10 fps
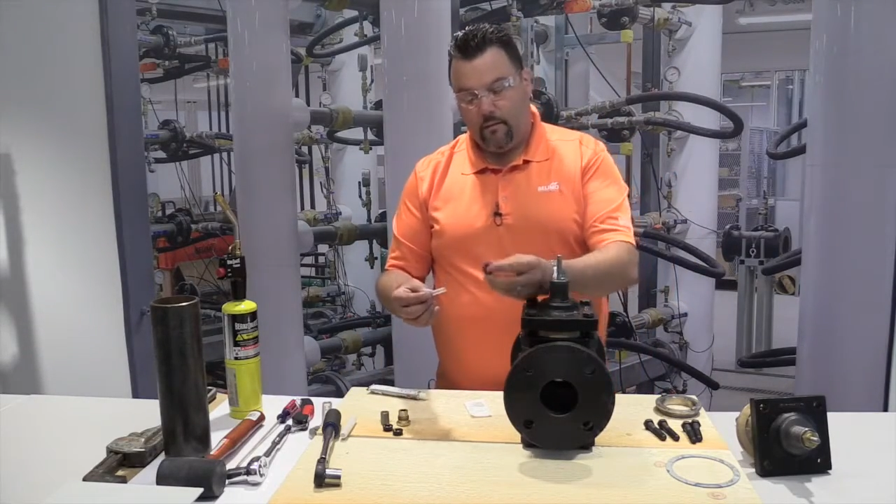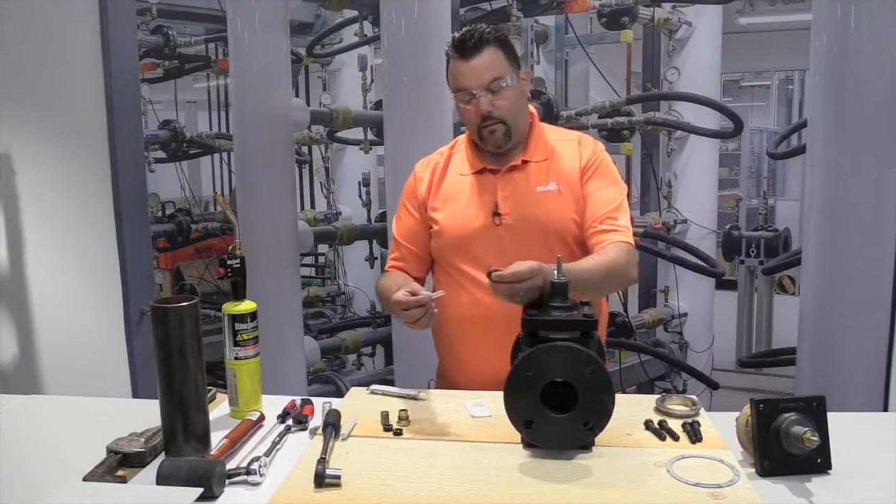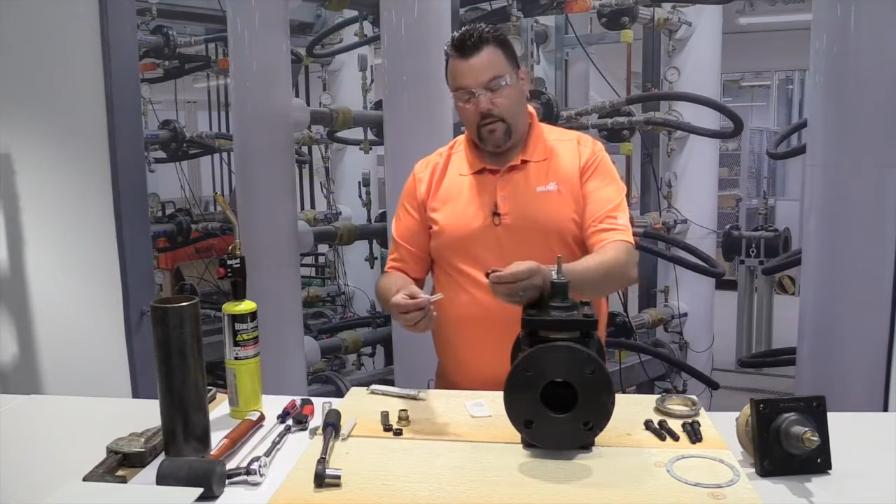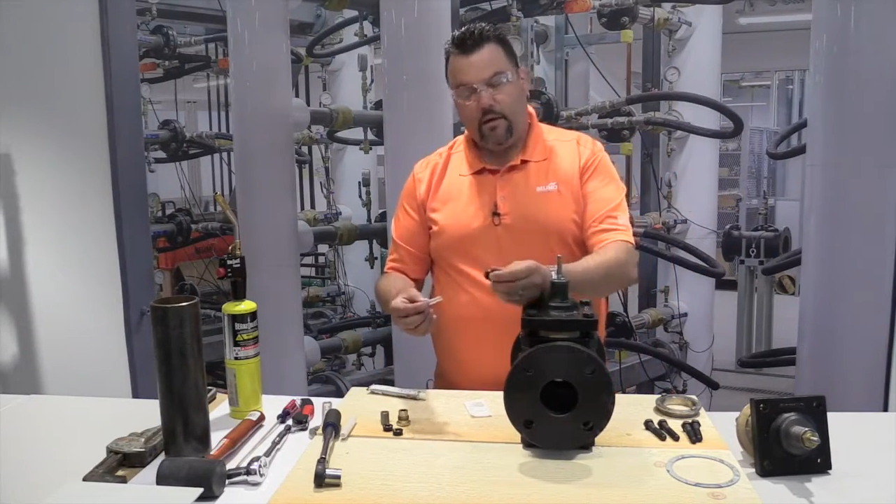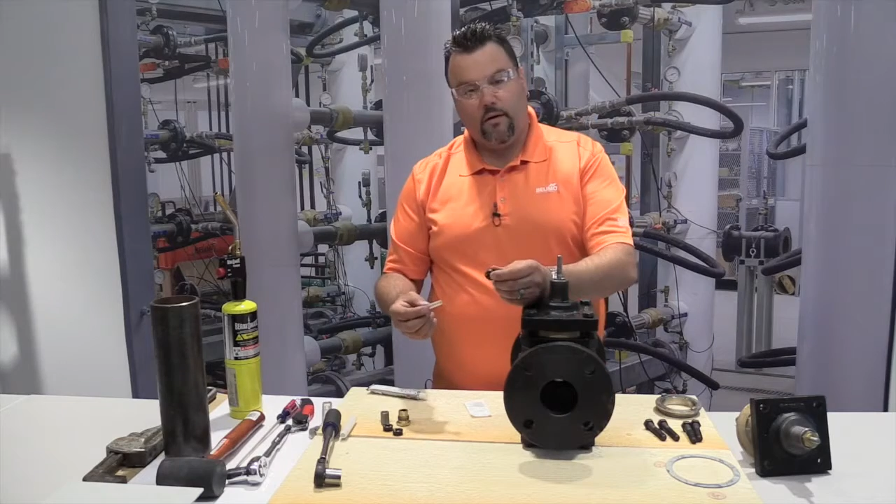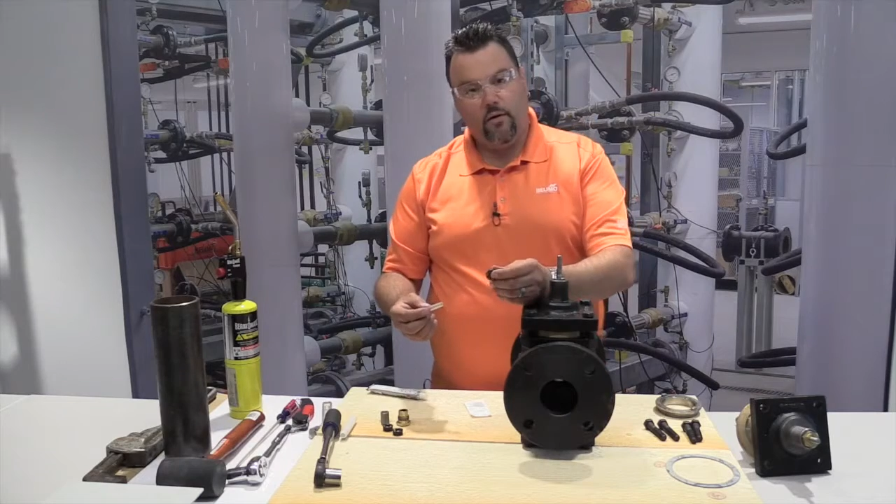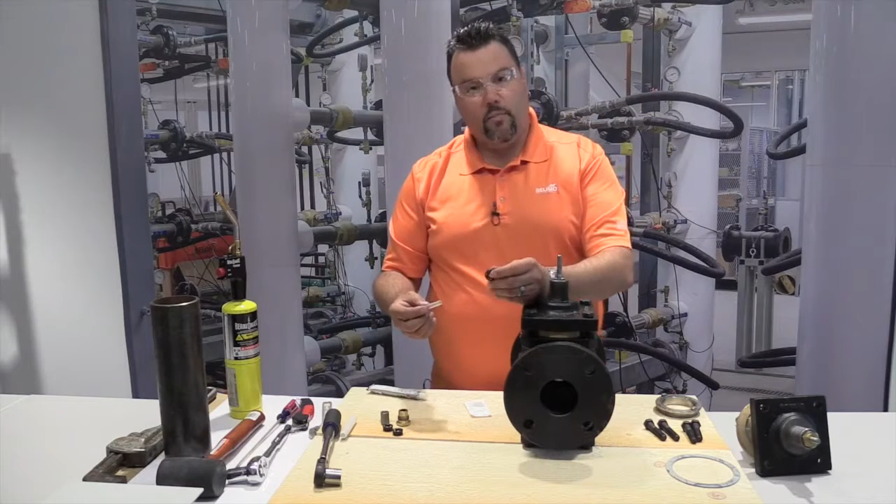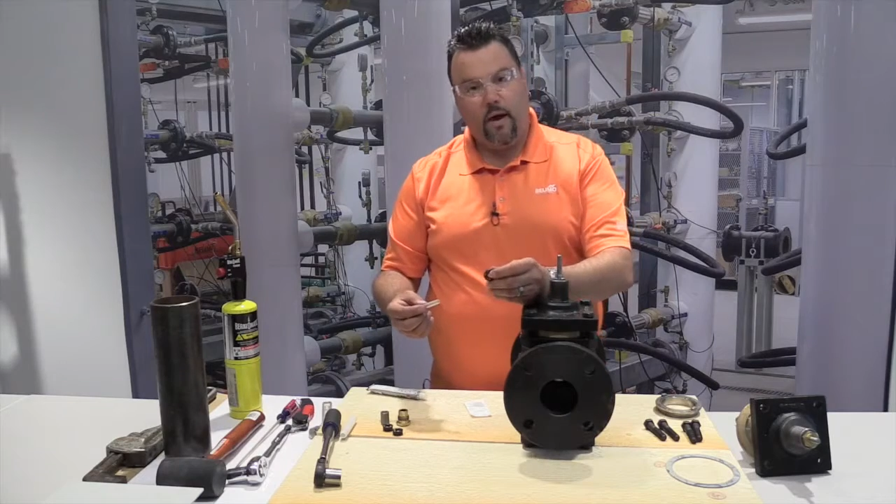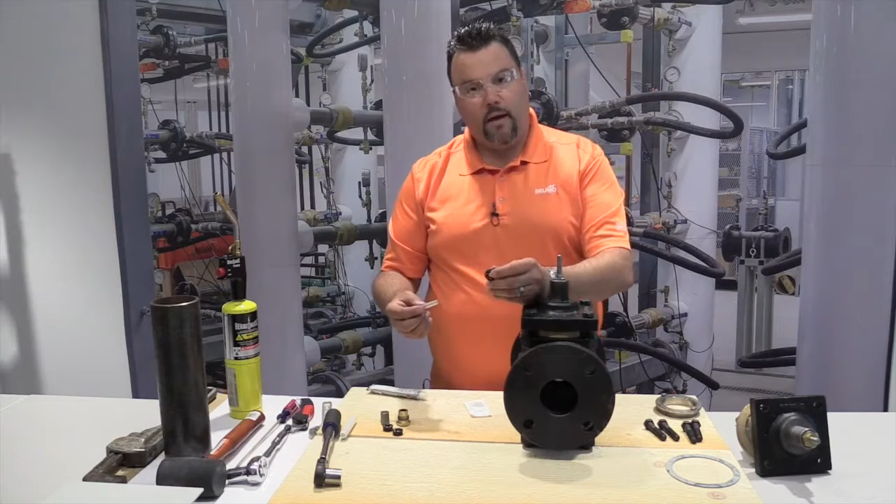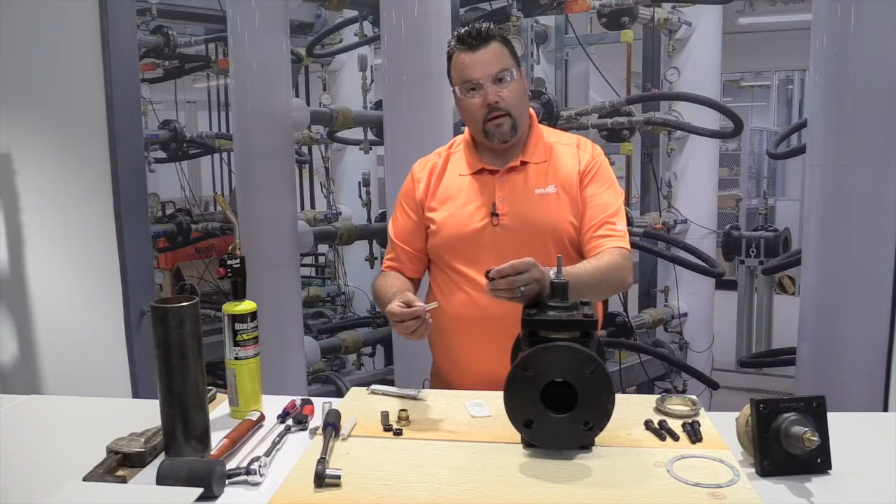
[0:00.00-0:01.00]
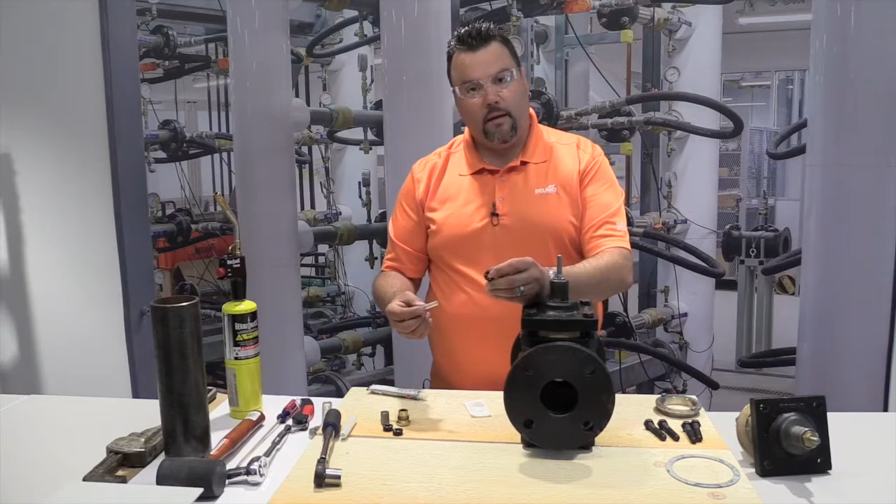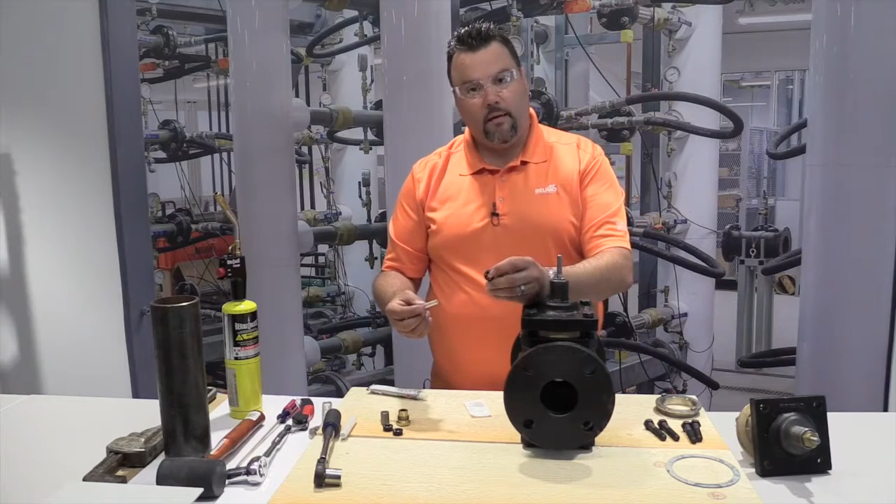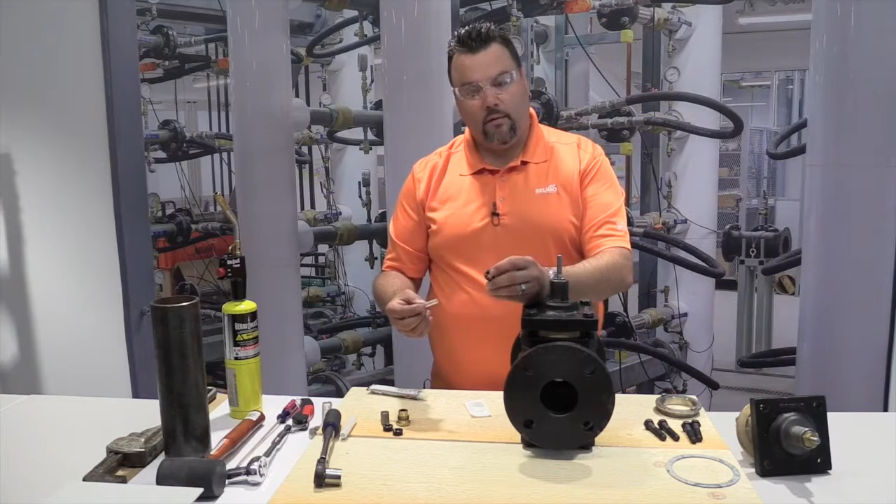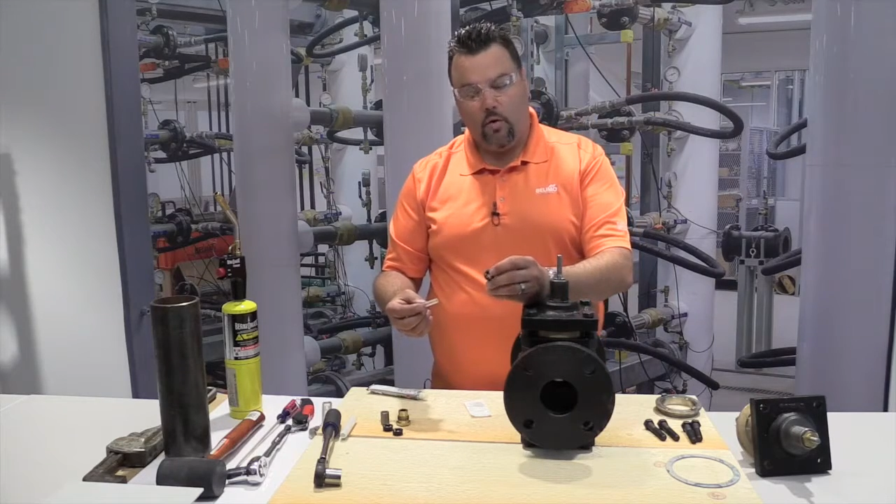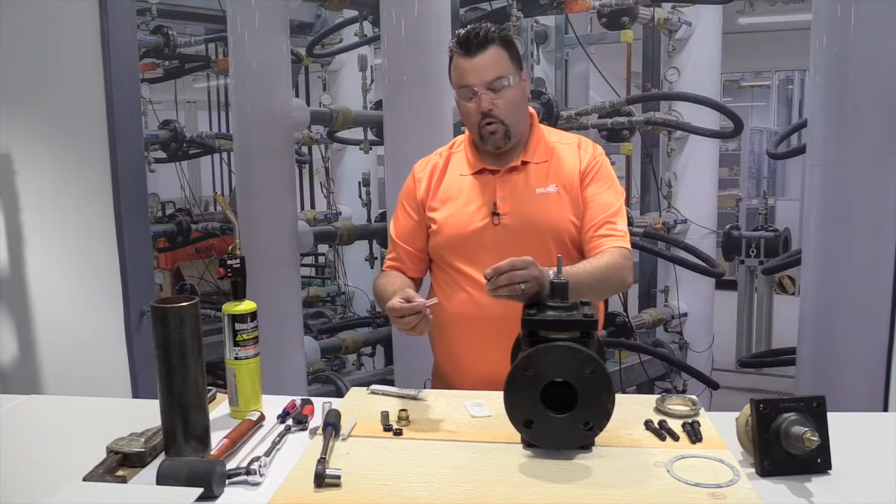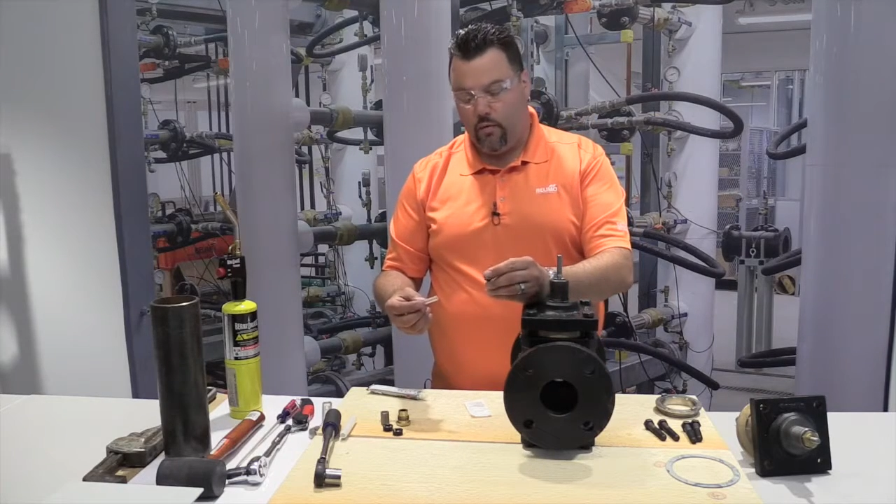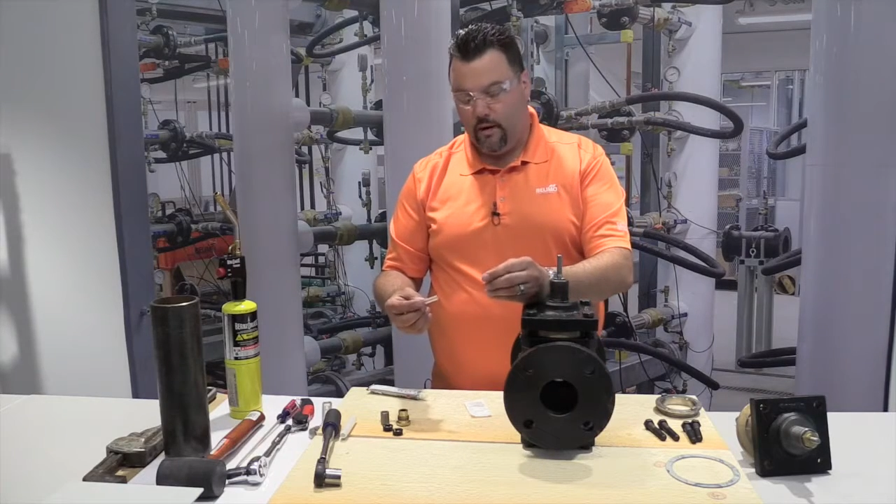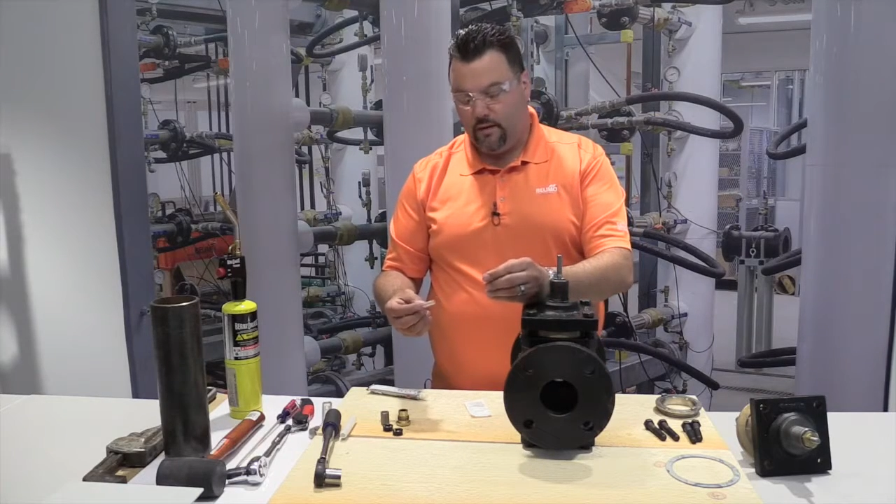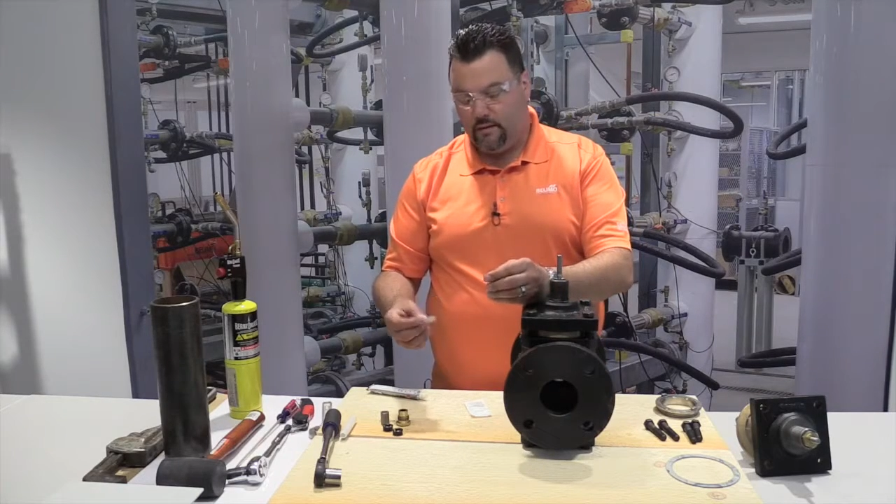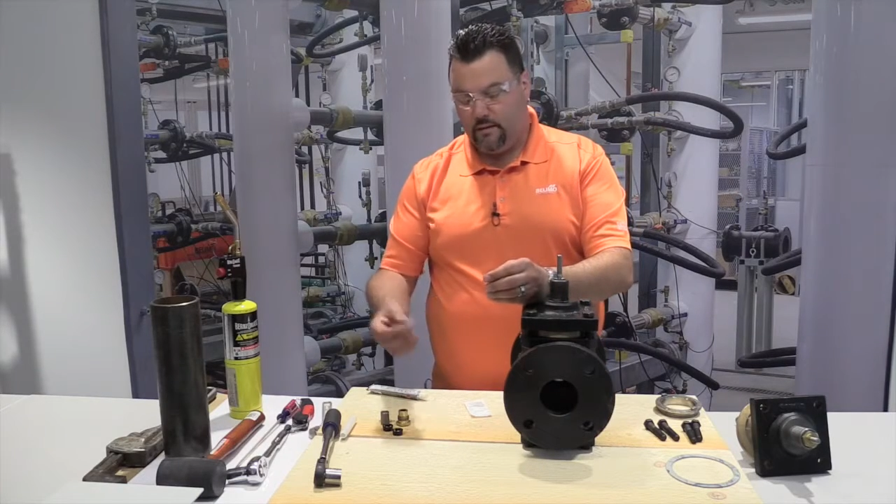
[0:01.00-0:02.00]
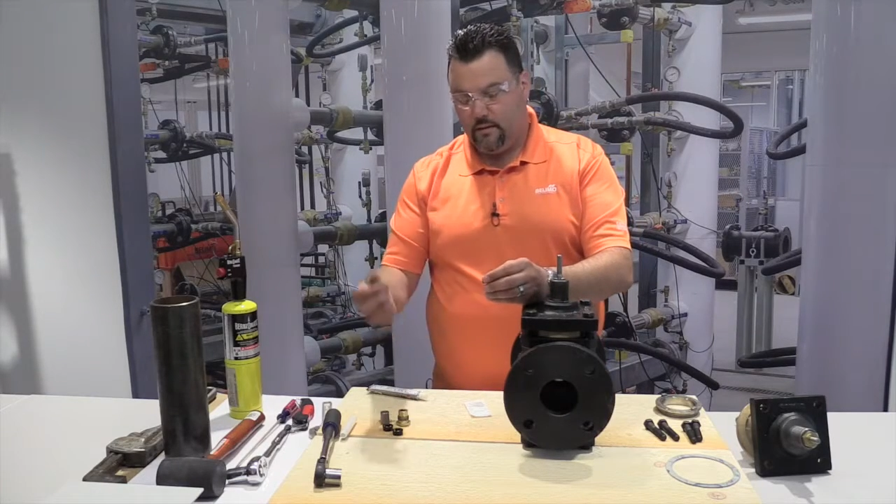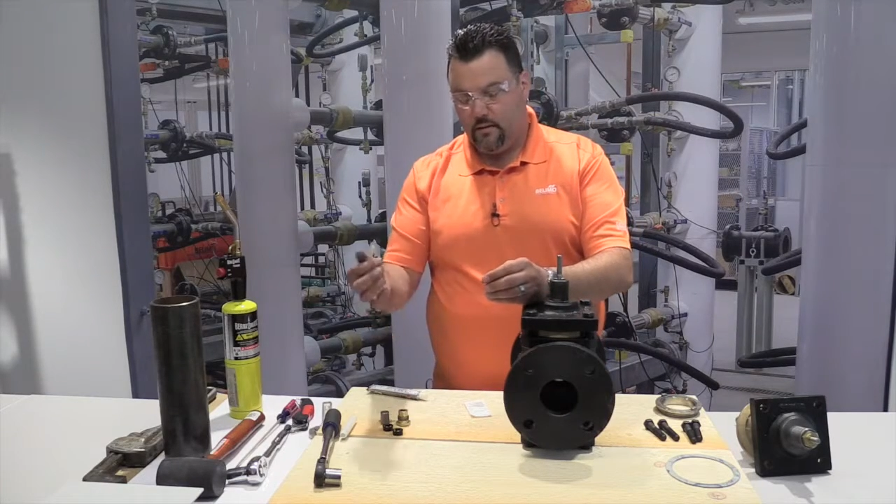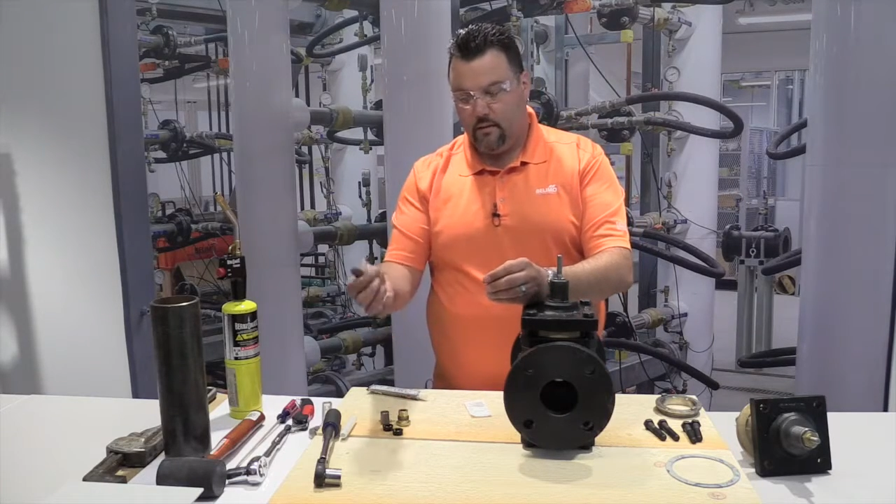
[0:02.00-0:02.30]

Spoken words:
we take our new packing O-rings